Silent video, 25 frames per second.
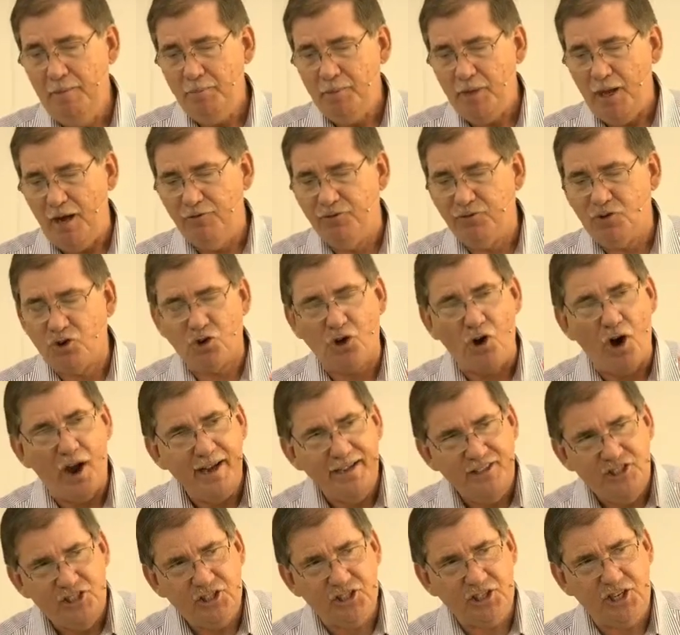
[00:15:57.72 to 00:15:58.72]
of
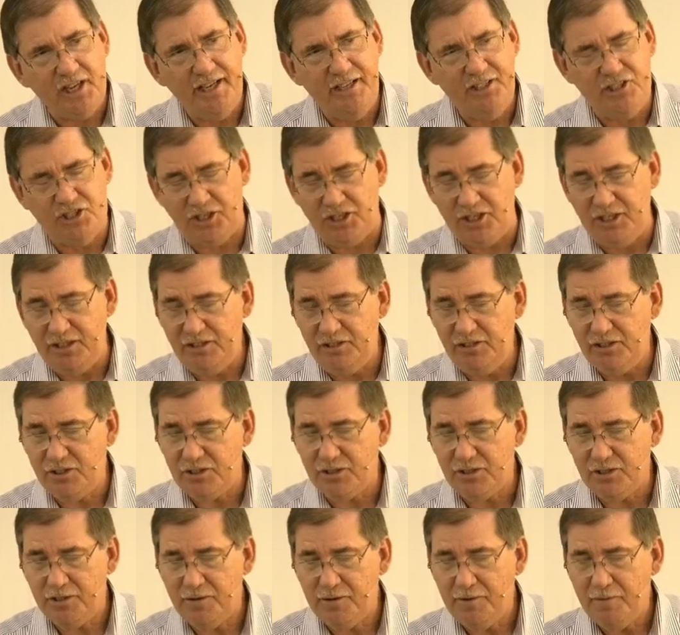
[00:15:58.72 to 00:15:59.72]
Christ's
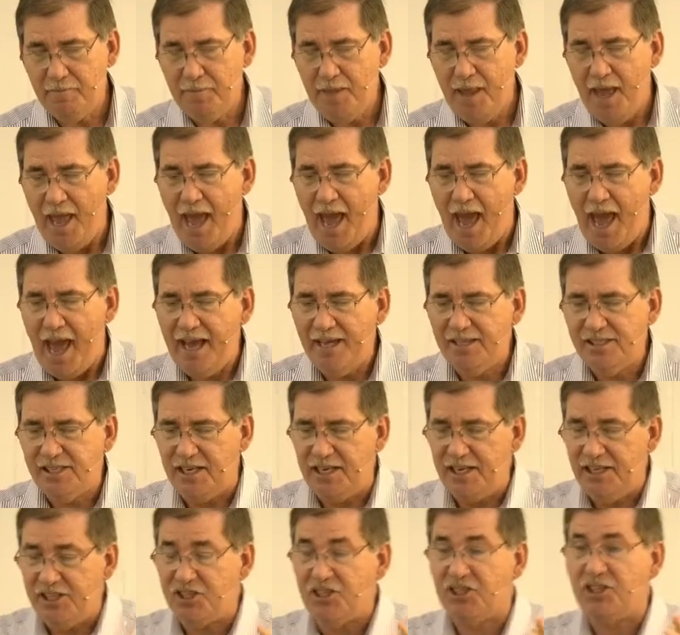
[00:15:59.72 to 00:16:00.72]
teachings as
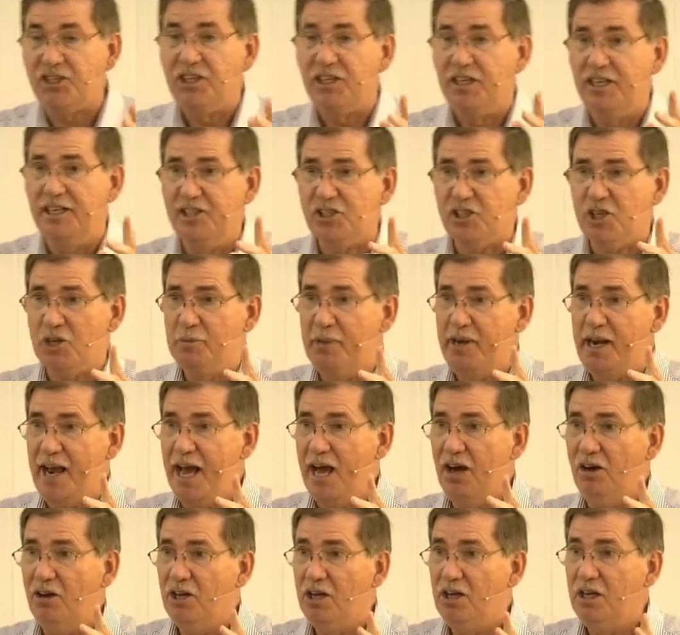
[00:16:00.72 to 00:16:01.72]
it is, listen to me
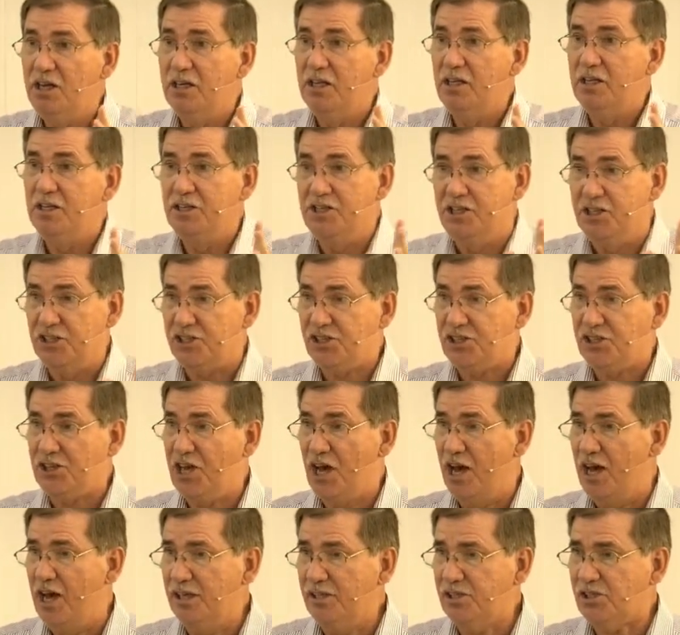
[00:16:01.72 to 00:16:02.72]
now,
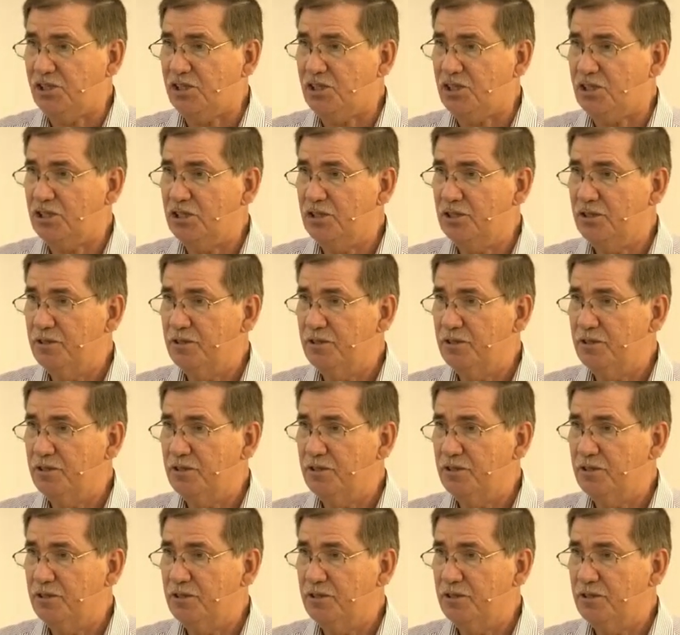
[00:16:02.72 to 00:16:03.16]
discussed,